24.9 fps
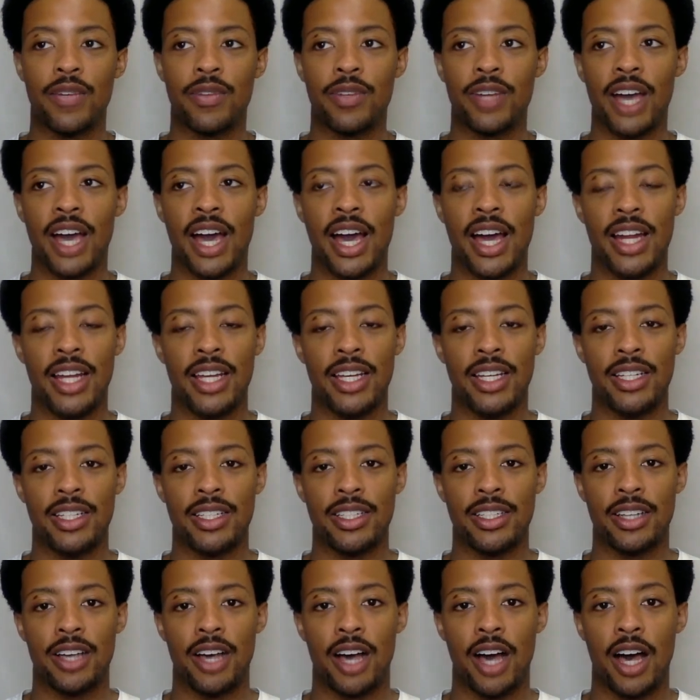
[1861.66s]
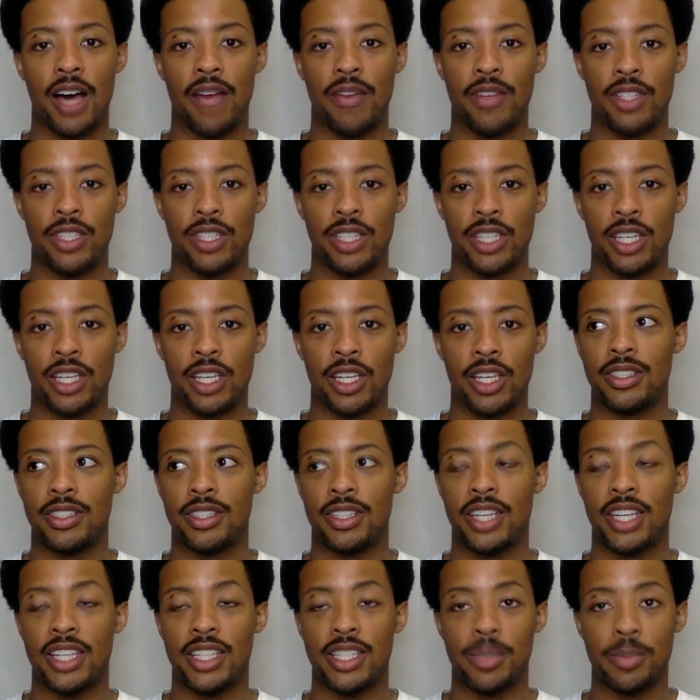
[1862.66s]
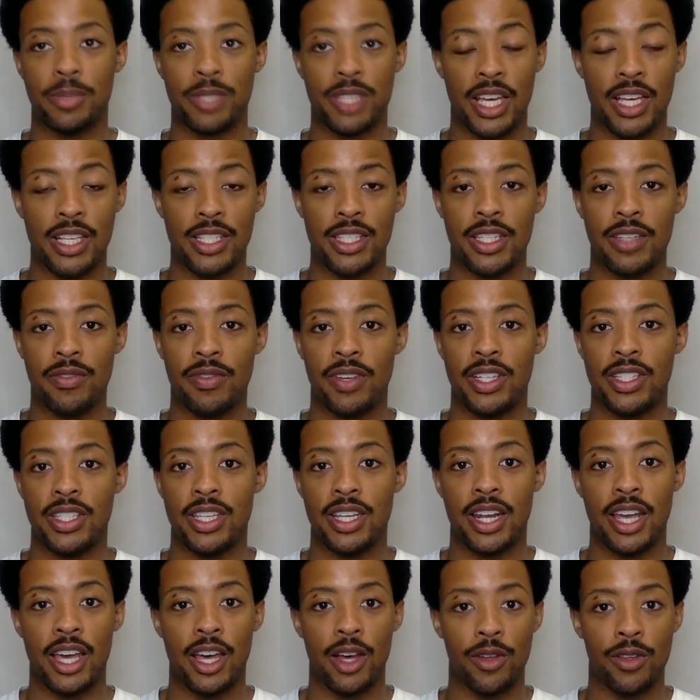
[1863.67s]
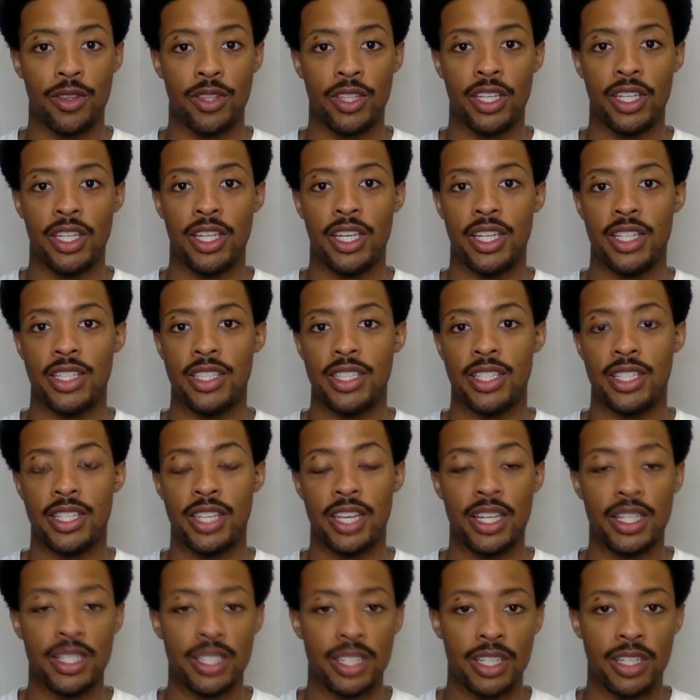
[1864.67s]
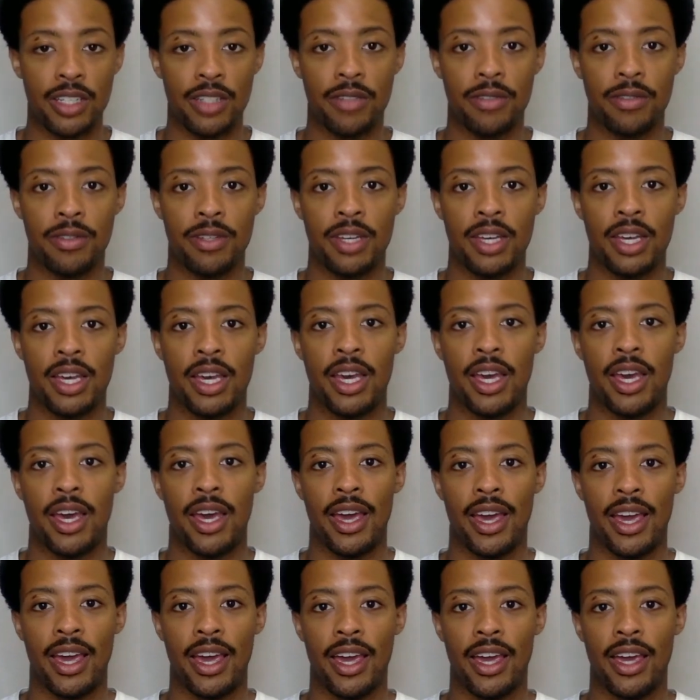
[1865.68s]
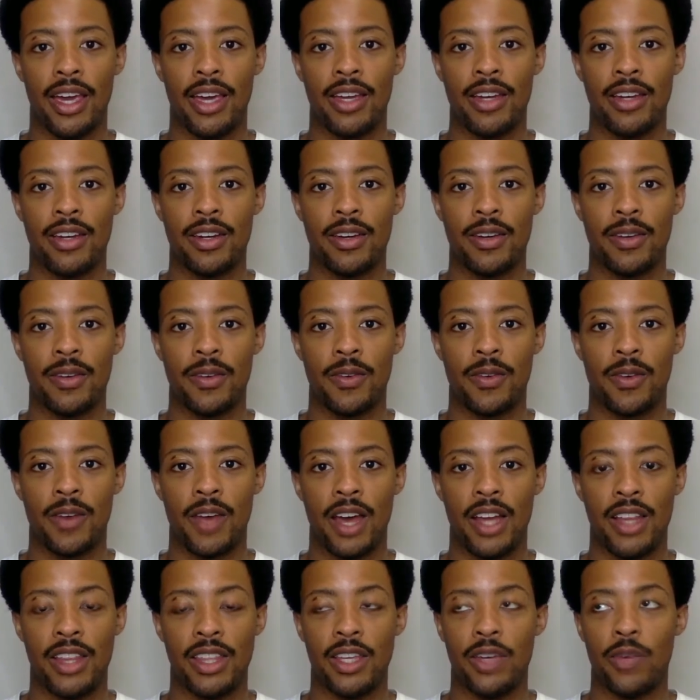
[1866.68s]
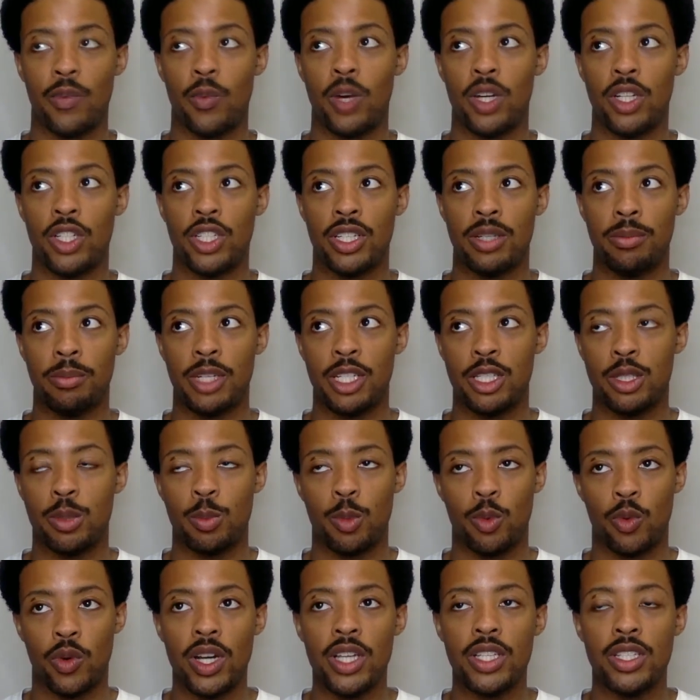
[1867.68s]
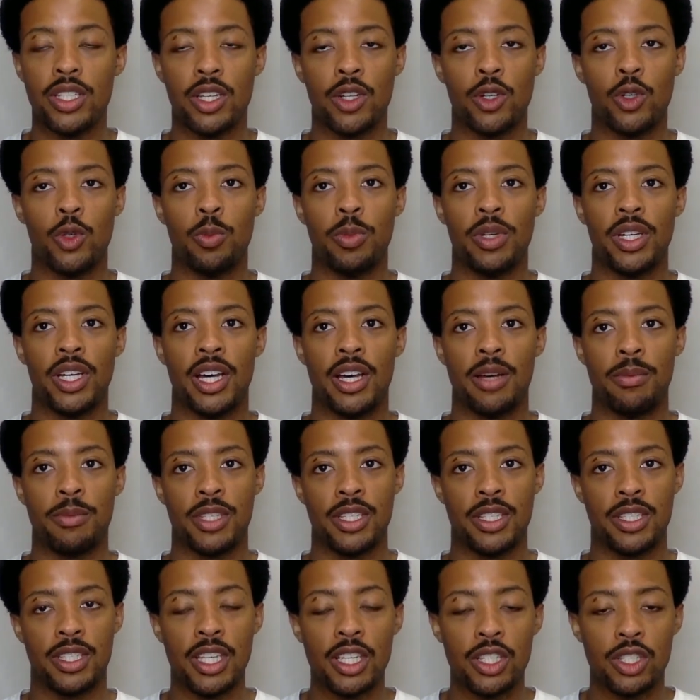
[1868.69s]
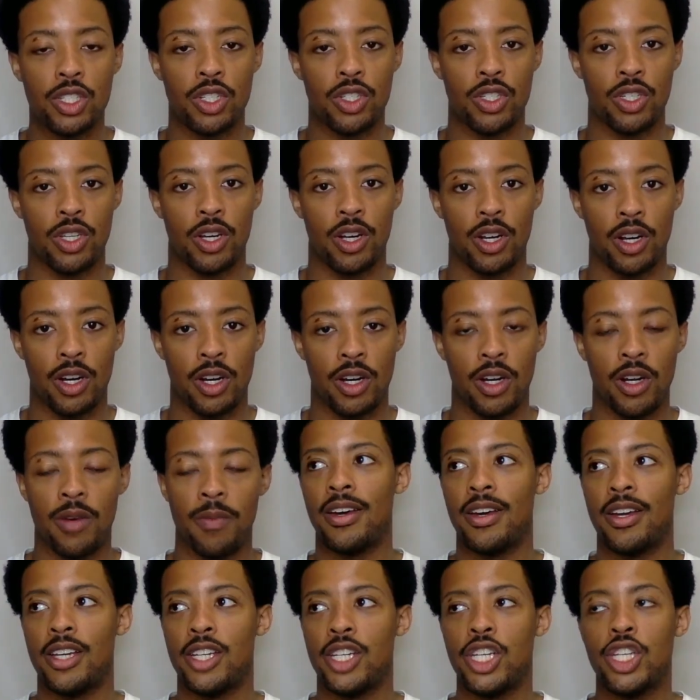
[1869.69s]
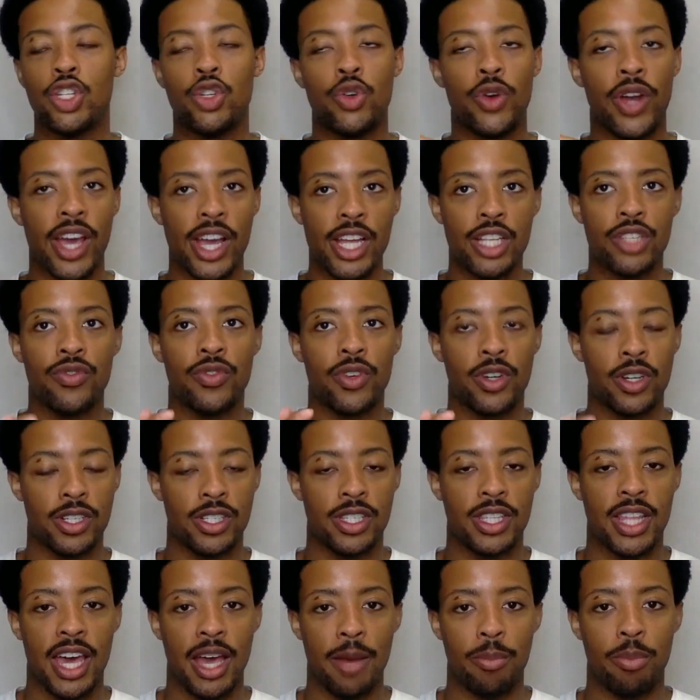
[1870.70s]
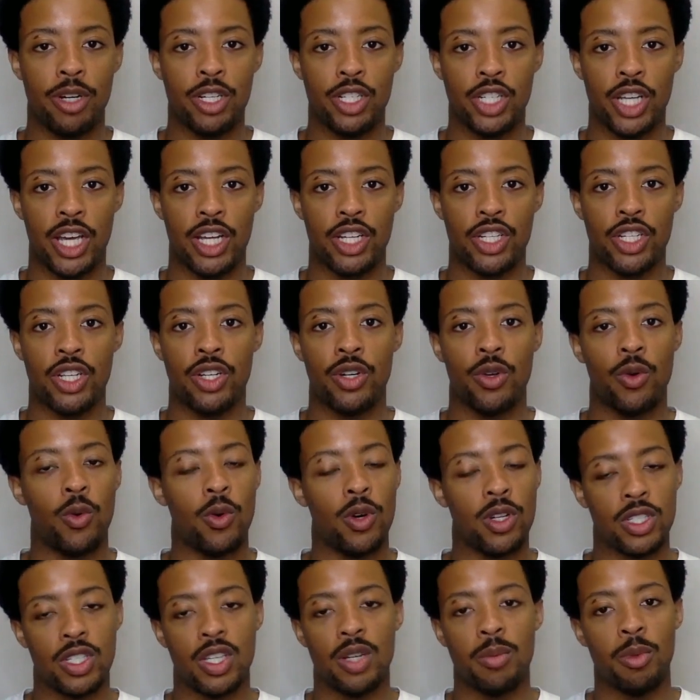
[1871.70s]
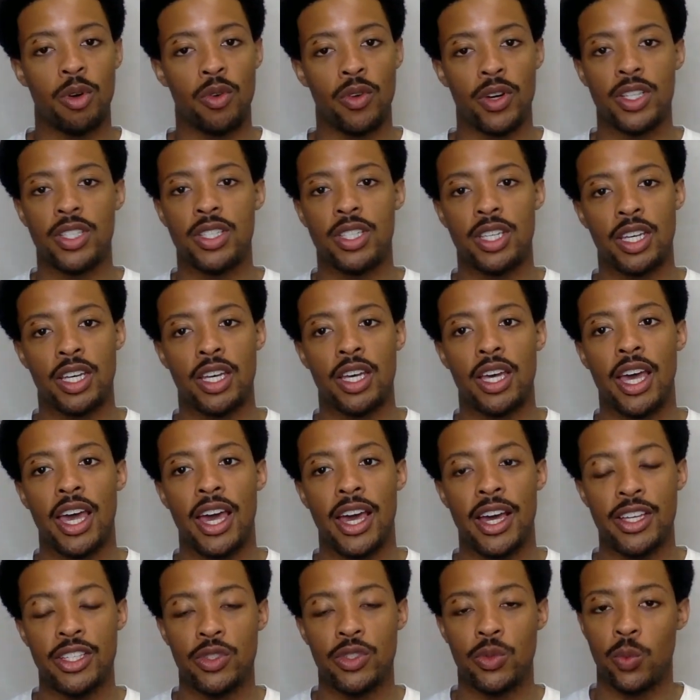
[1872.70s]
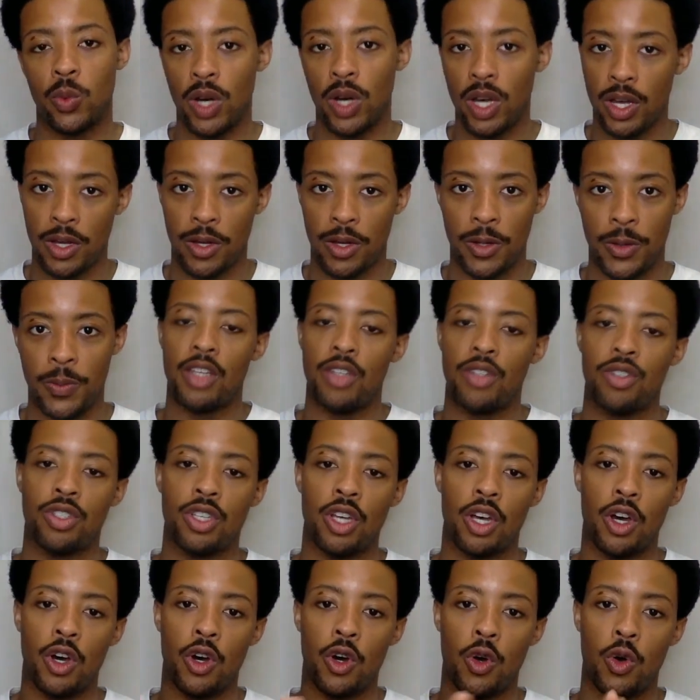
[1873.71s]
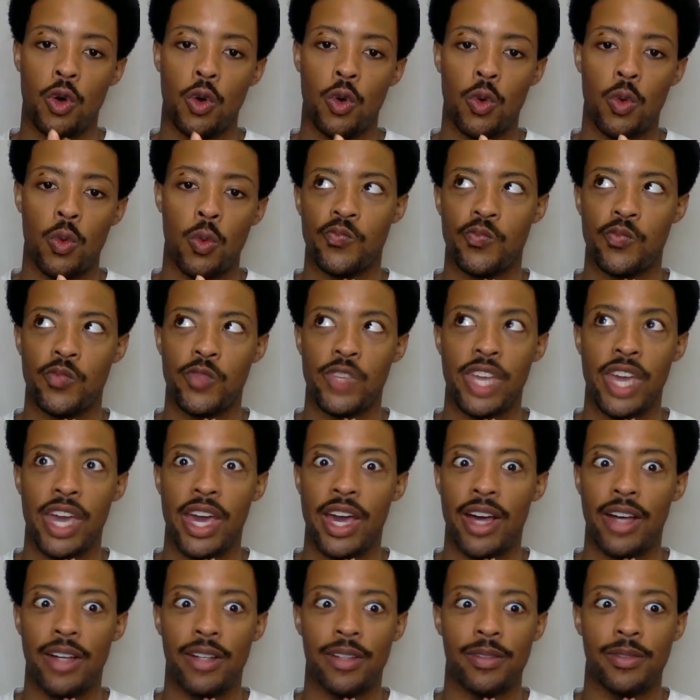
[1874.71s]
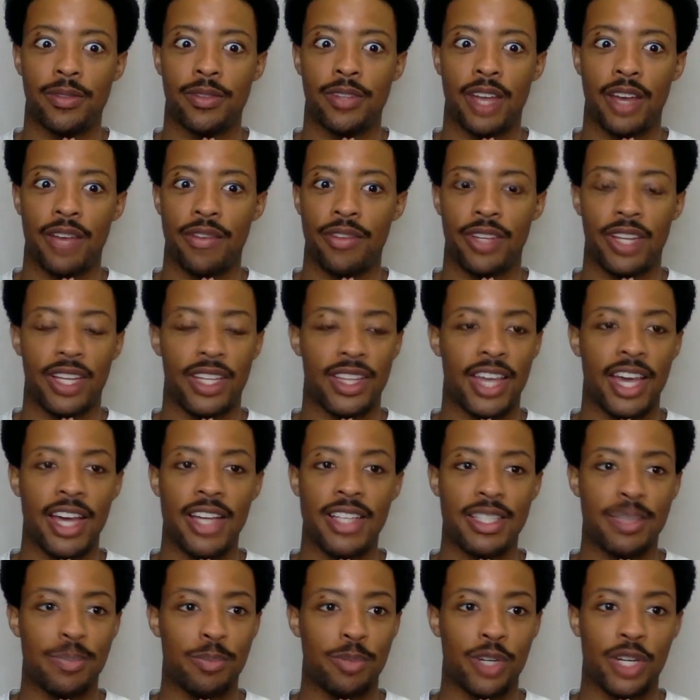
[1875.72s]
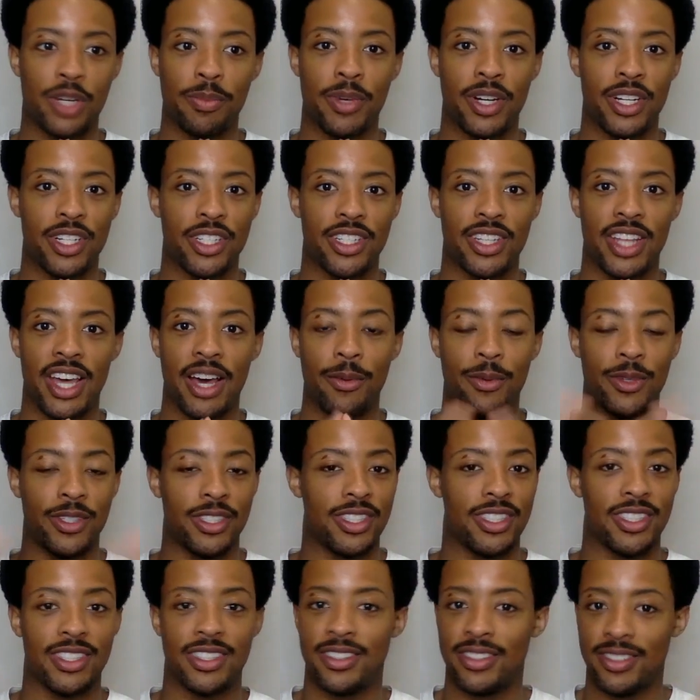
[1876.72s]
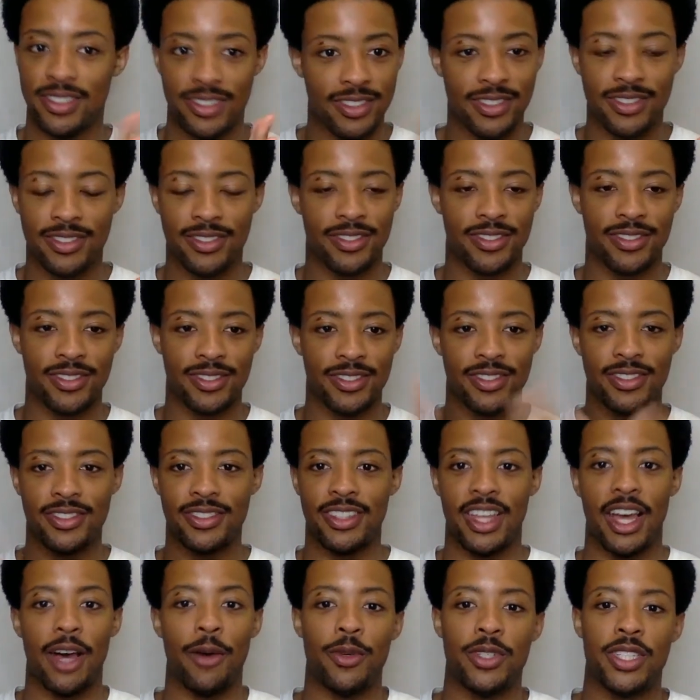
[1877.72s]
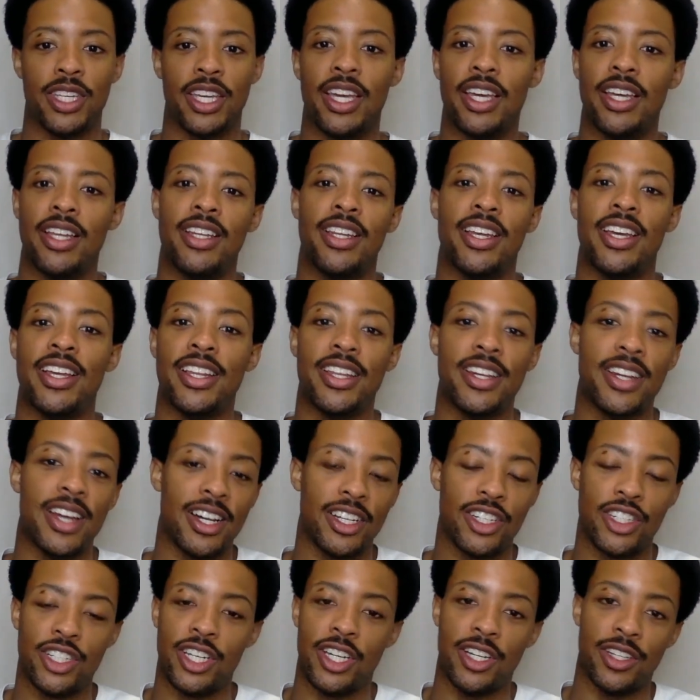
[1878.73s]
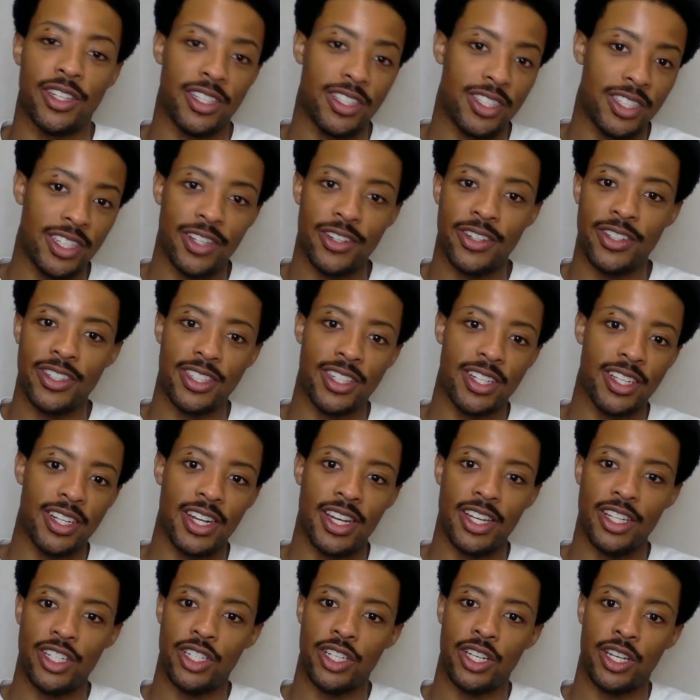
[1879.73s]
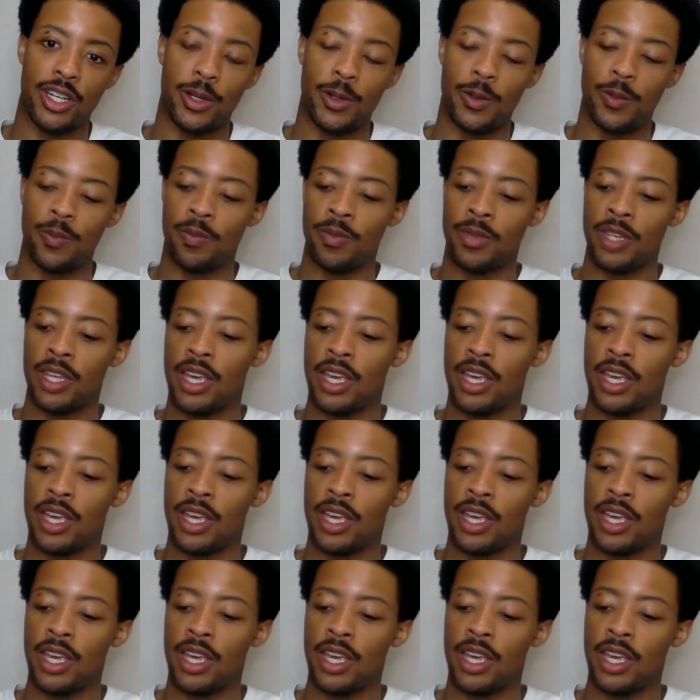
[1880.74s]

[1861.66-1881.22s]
kind of obviously gets obsessive, gets unhealthy, gets addictive. And I think once she meets Marissa, who becomes a sister to her, she transfers that projection onto Marissa as well. So yeah, I feel like that's pretty much that was it in a nutshell, the series in a nutshell.